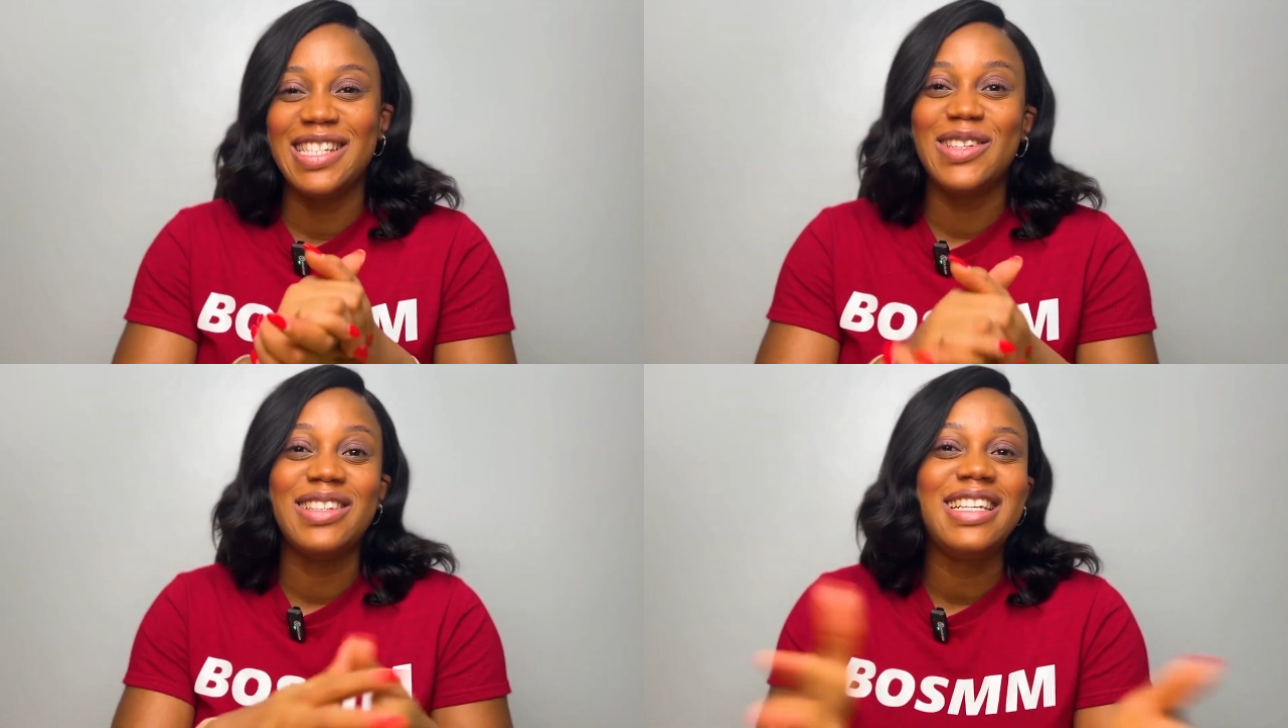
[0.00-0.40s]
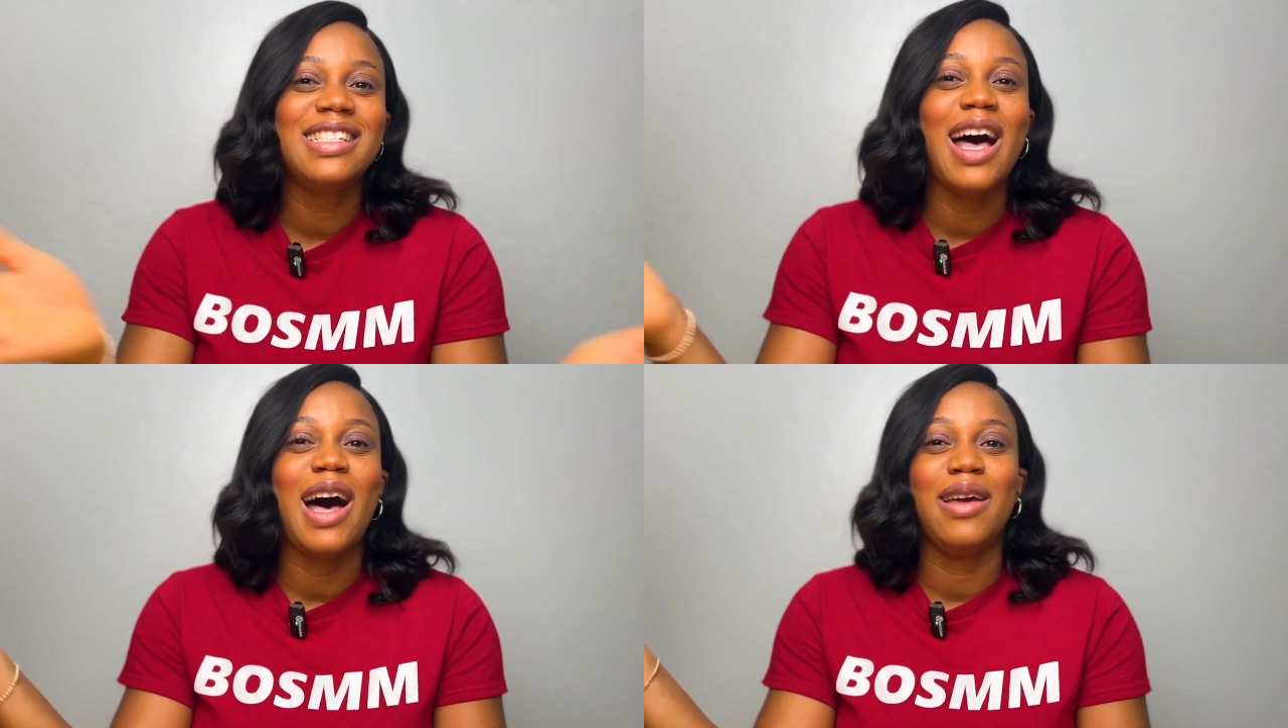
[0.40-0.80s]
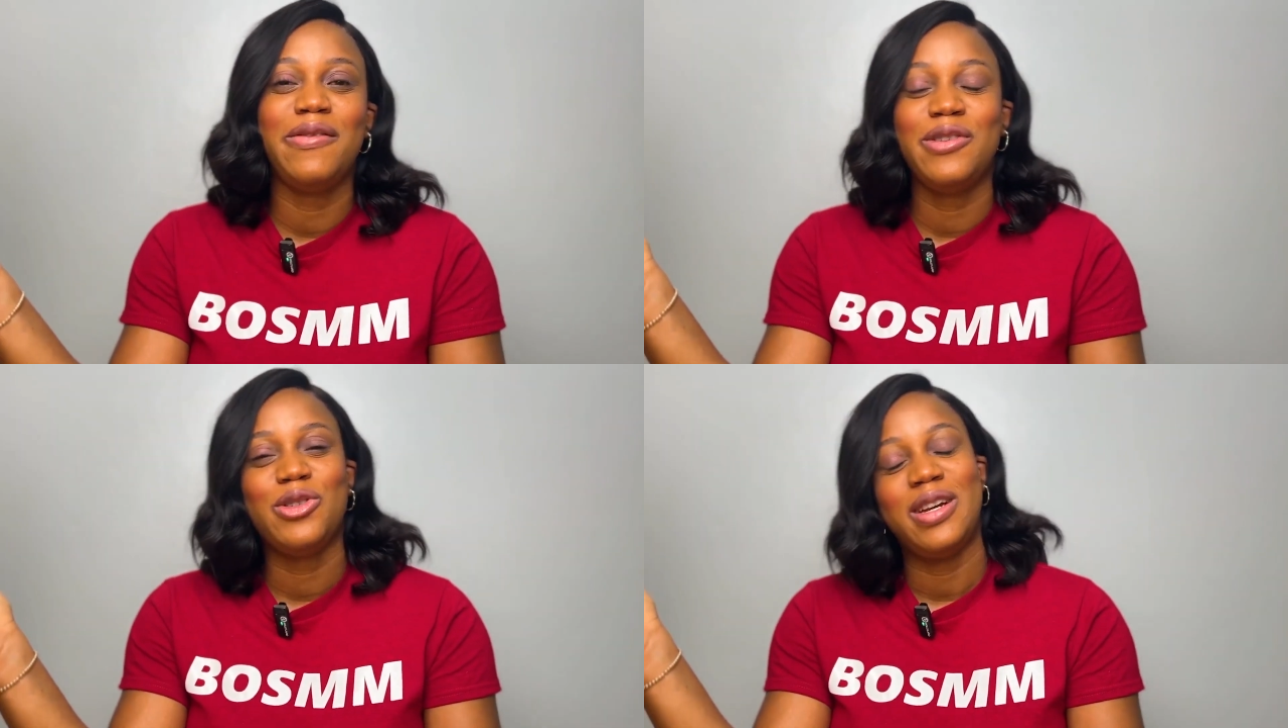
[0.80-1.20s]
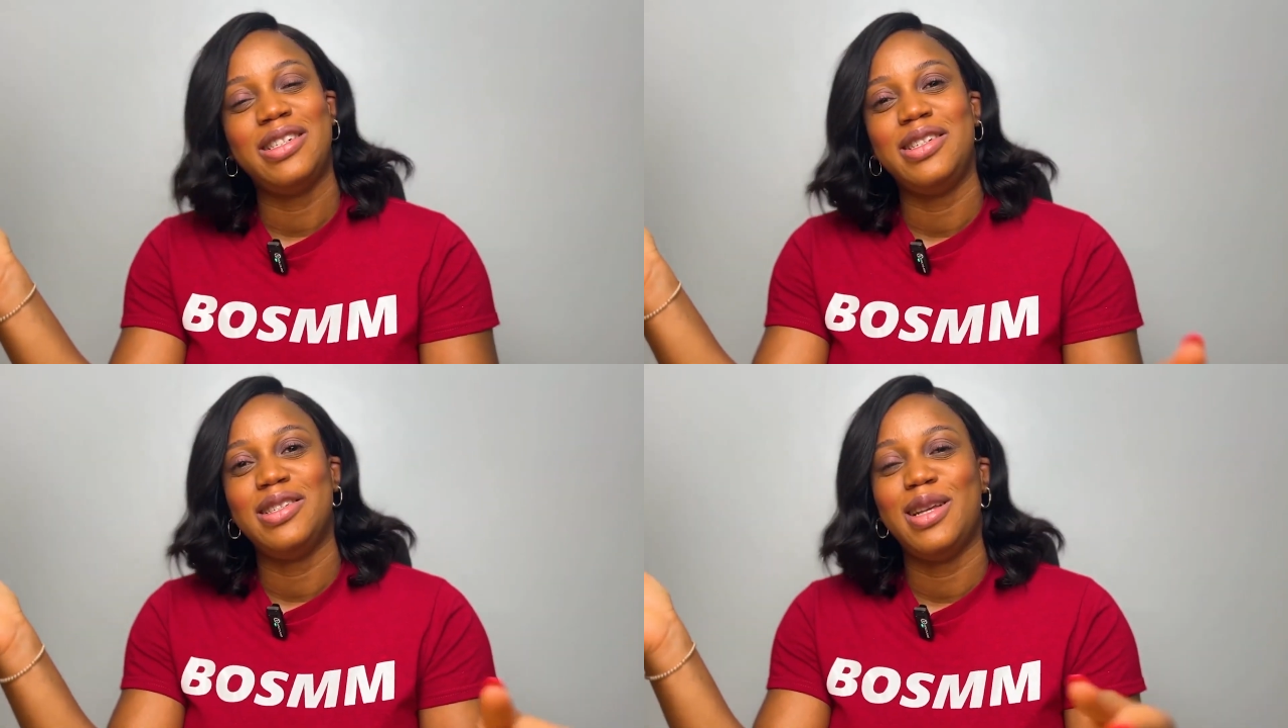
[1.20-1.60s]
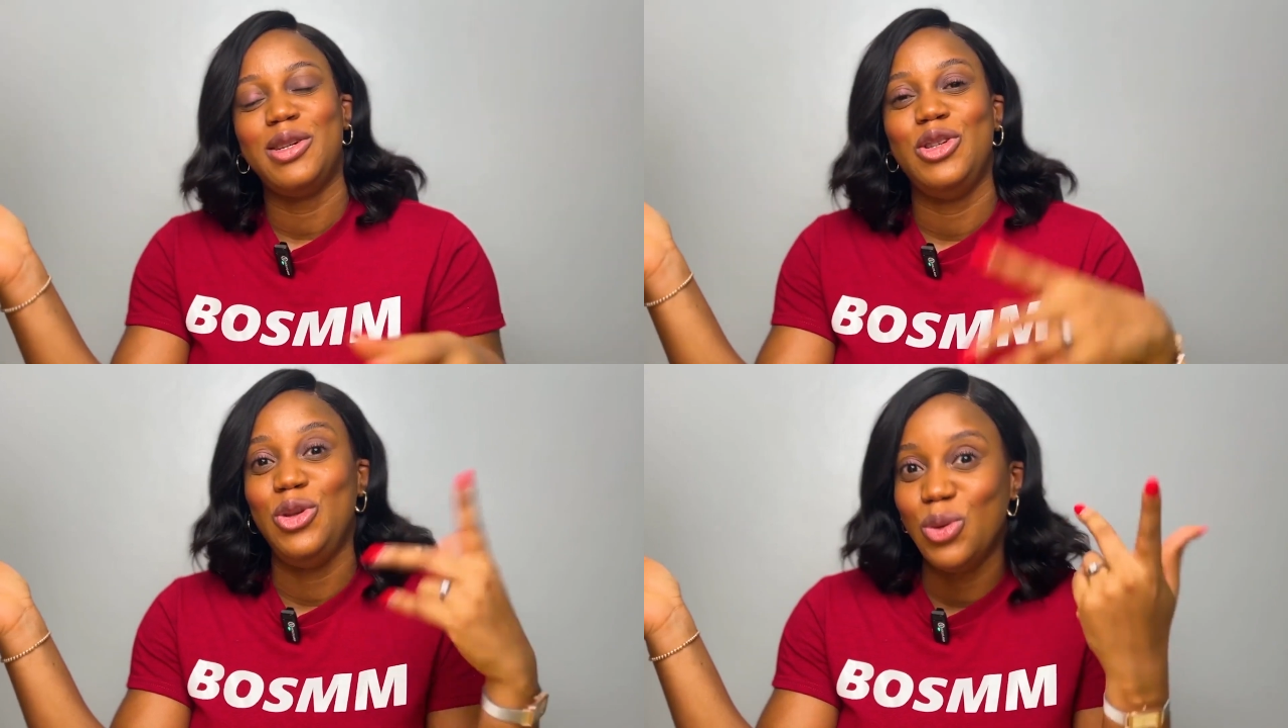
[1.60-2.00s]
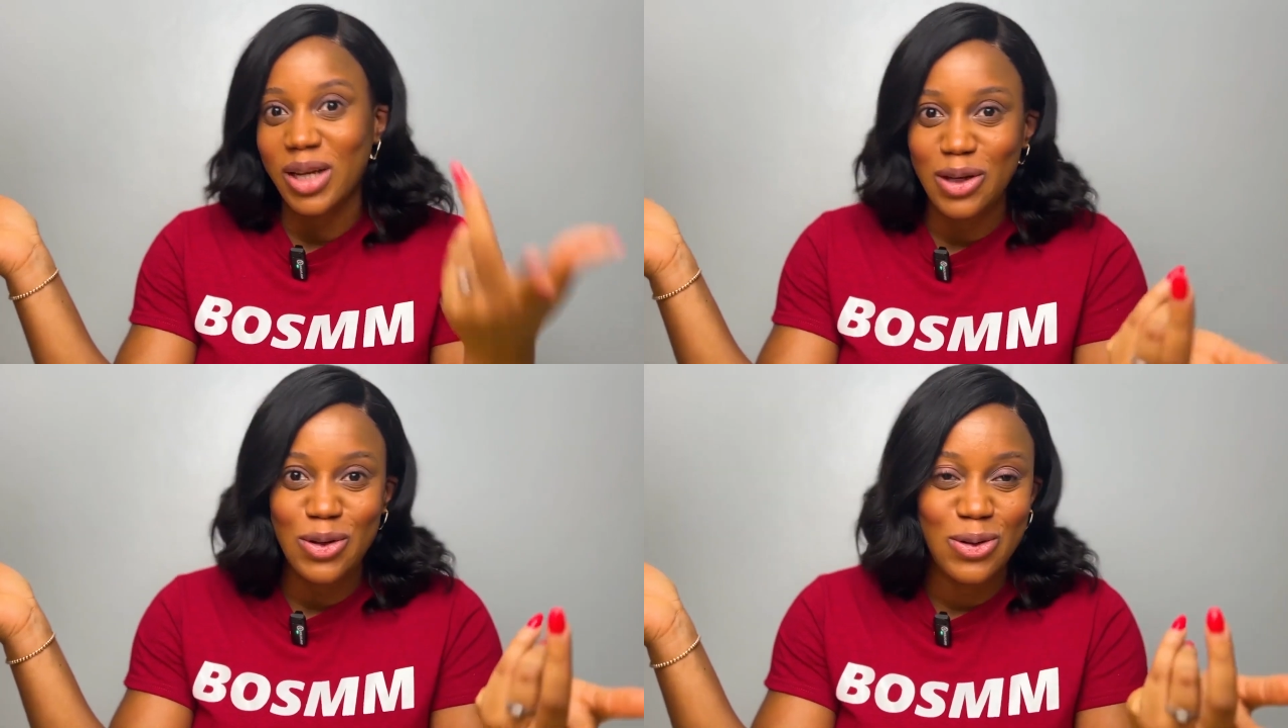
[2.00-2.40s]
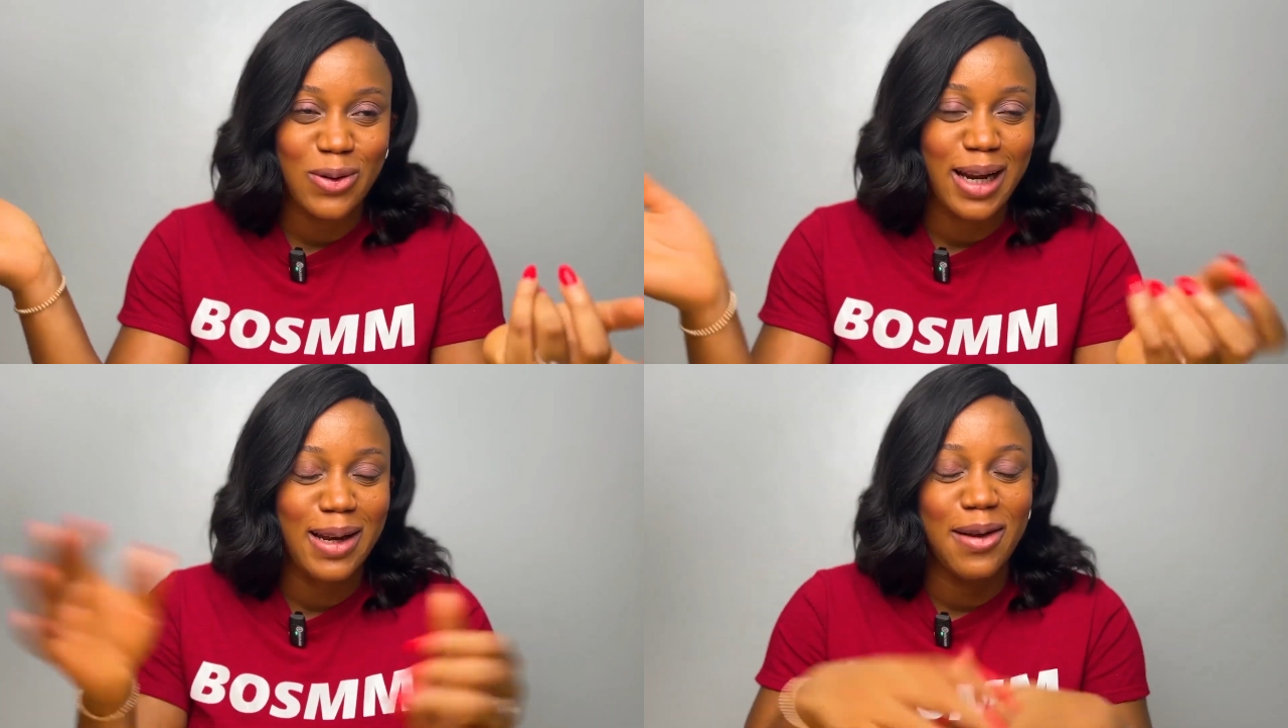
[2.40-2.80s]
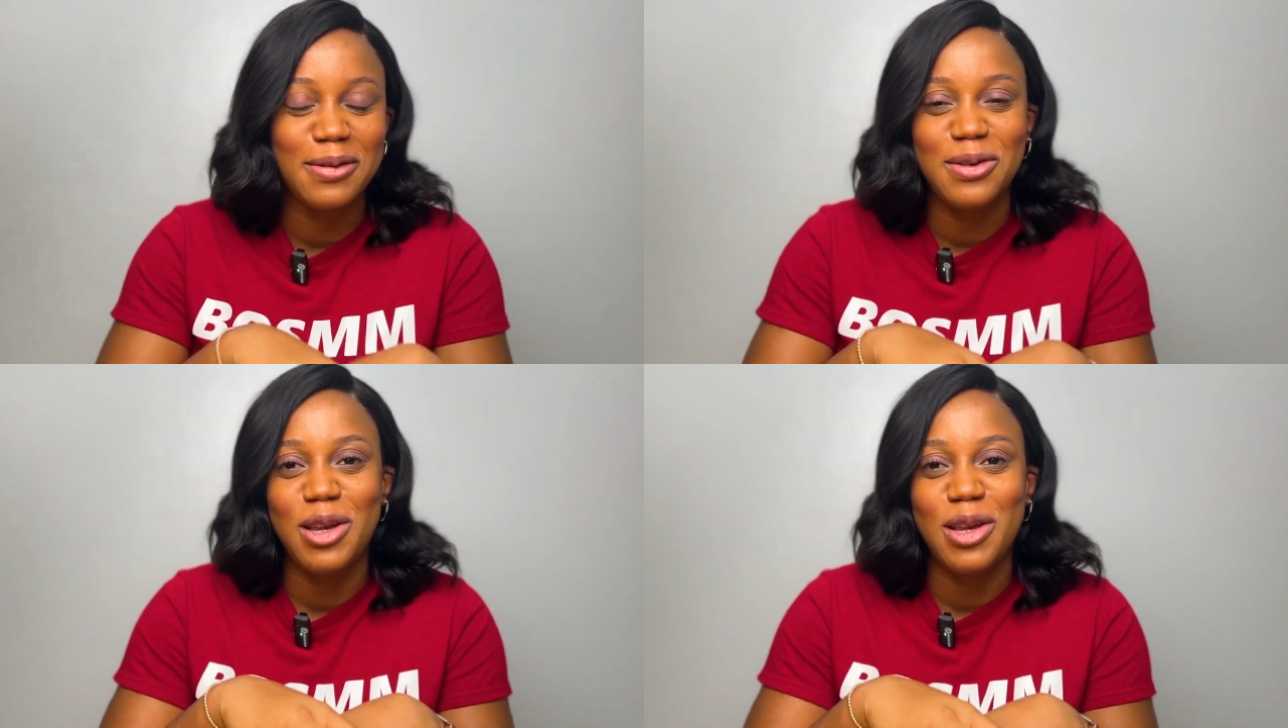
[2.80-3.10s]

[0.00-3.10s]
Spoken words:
So these are a few strategies that you can use right now to